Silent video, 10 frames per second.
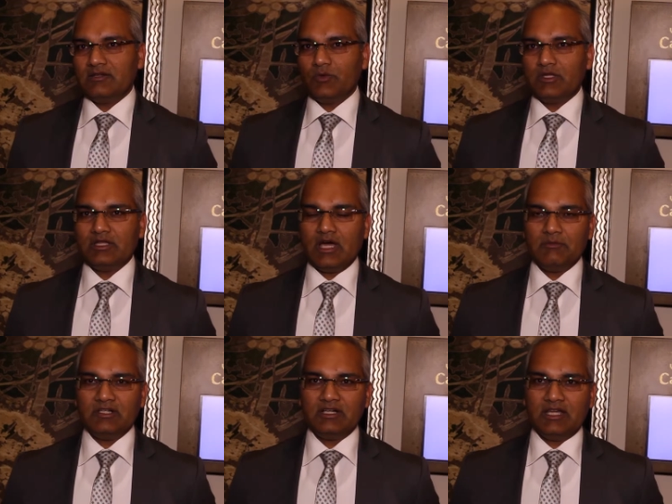with
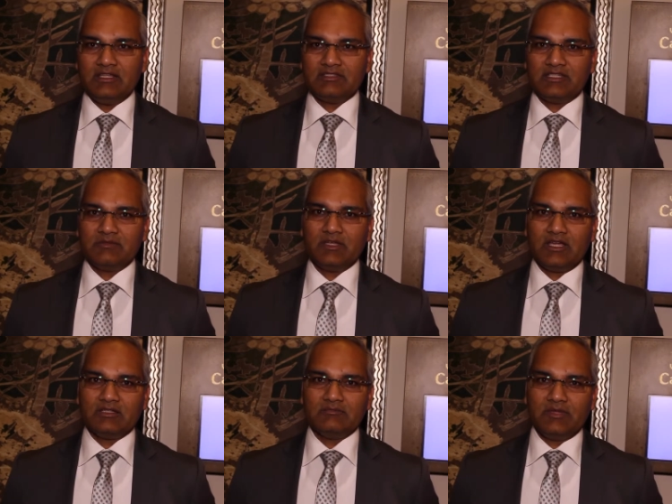Amar and his team
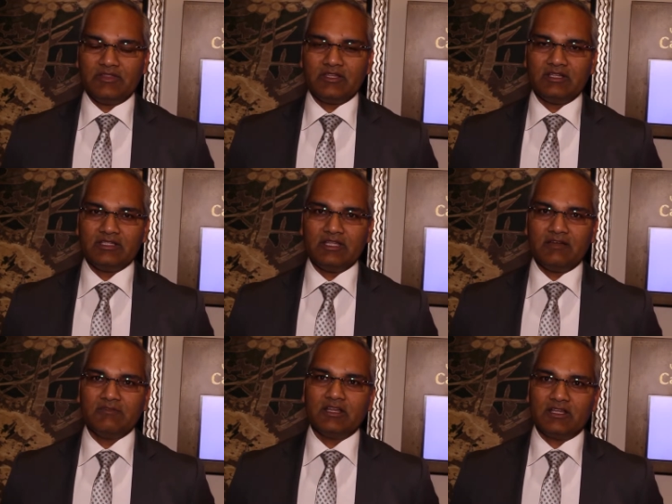and basically they
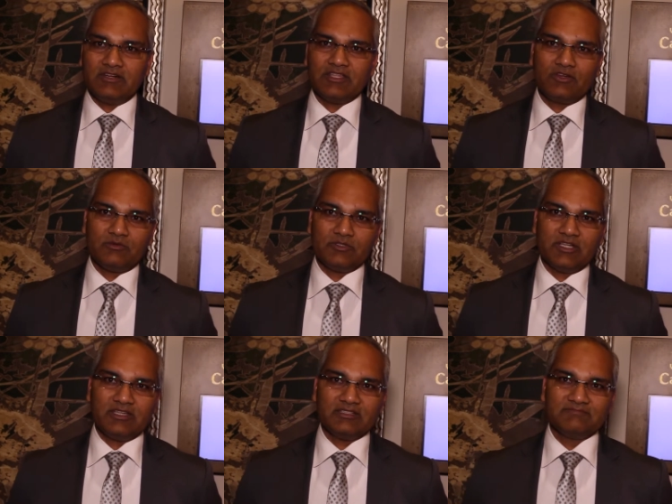have done a great job today.